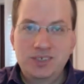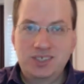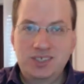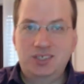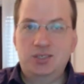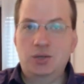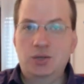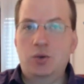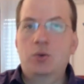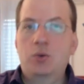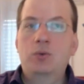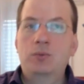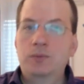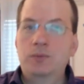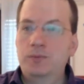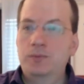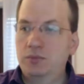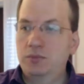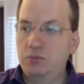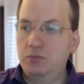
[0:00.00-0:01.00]
So
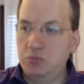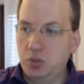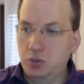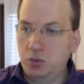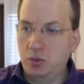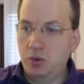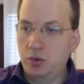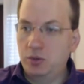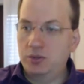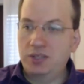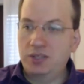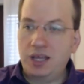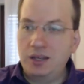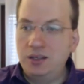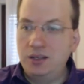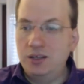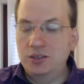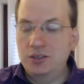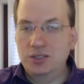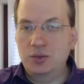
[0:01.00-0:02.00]
you look
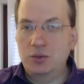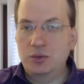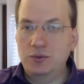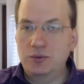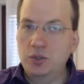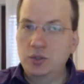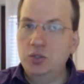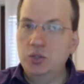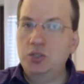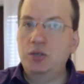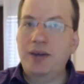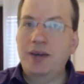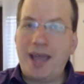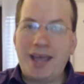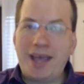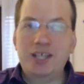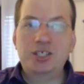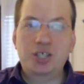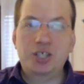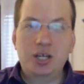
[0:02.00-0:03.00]
10 years into the future,
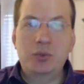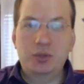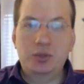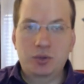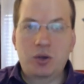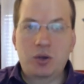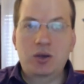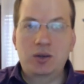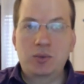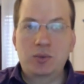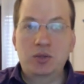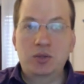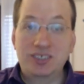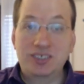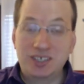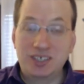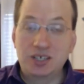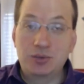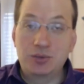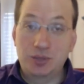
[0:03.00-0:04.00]
actually we're talking about a
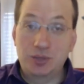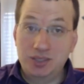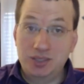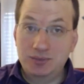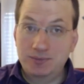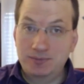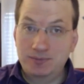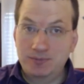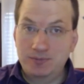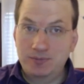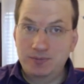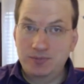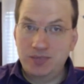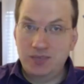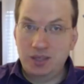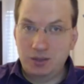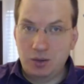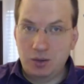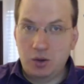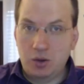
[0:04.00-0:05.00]
decrease
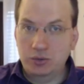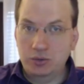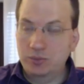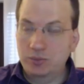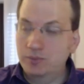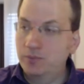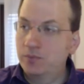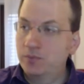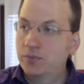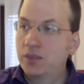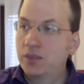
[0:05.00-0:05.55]
in the long term.